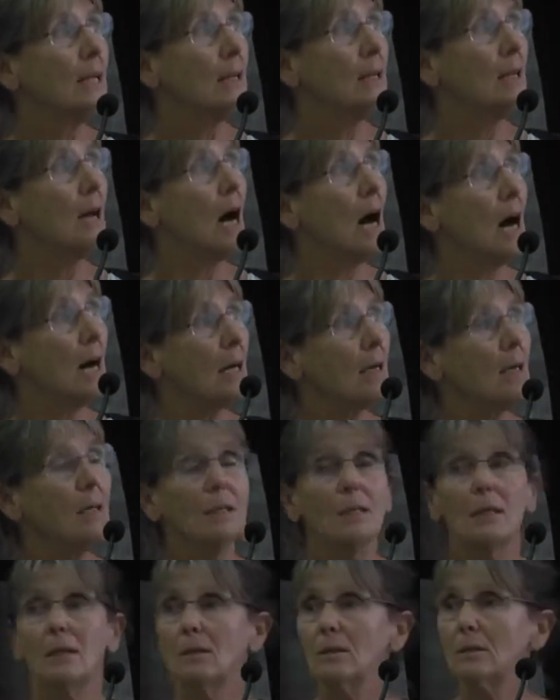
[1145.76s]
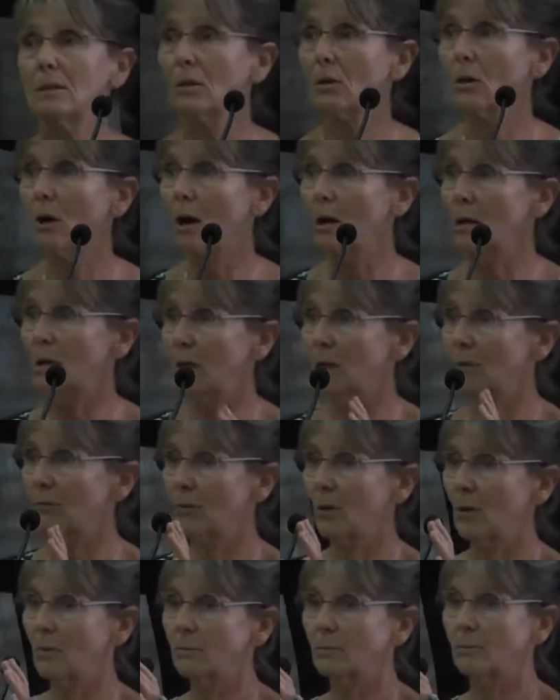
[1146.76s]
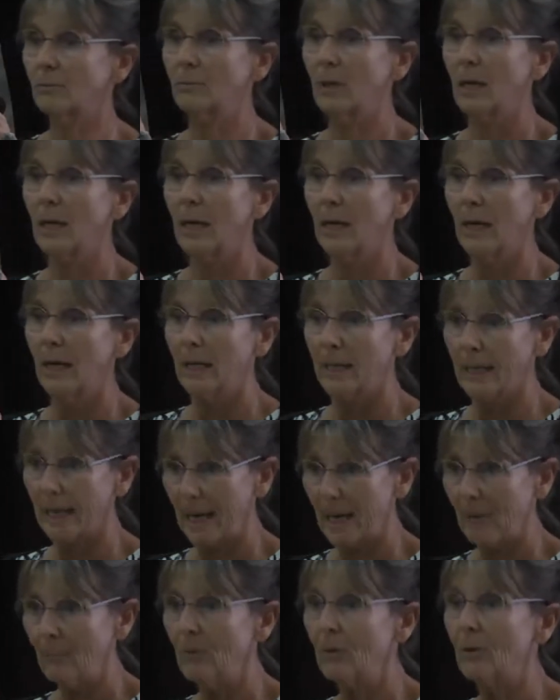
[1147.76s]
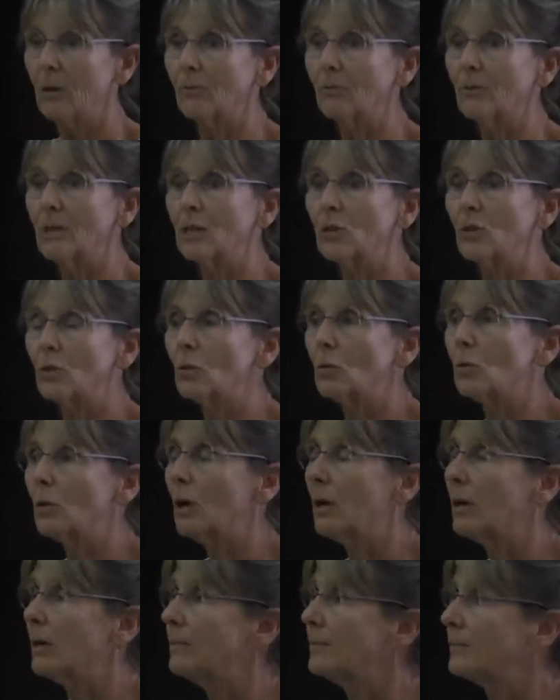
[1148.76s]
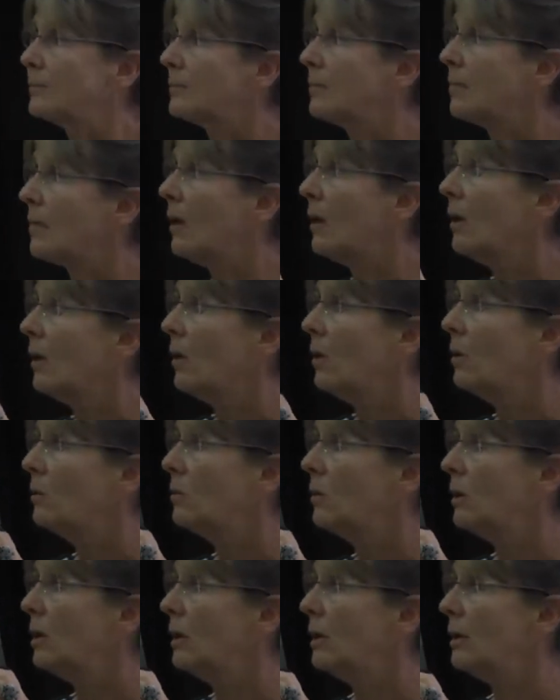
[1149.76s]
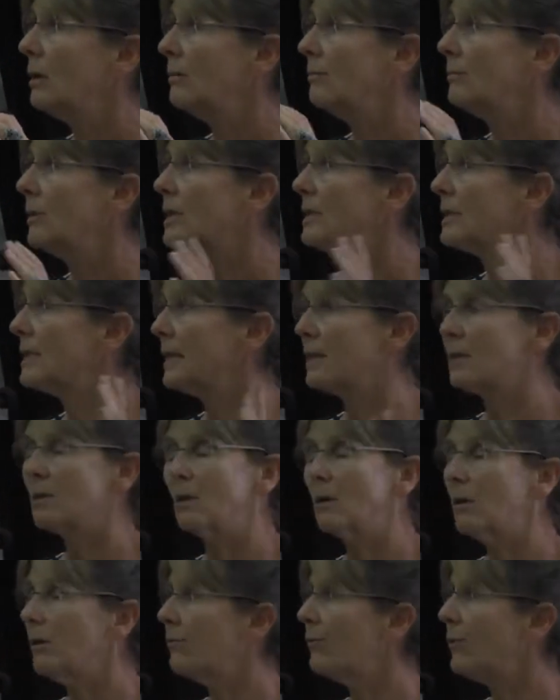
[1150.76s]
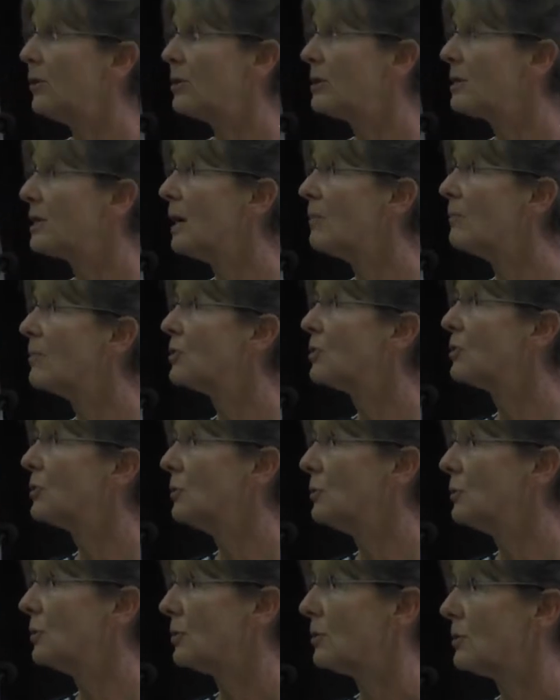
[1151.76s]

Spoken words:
Ackerlind, a colleague from Canberra, thank you, who said, first come the students.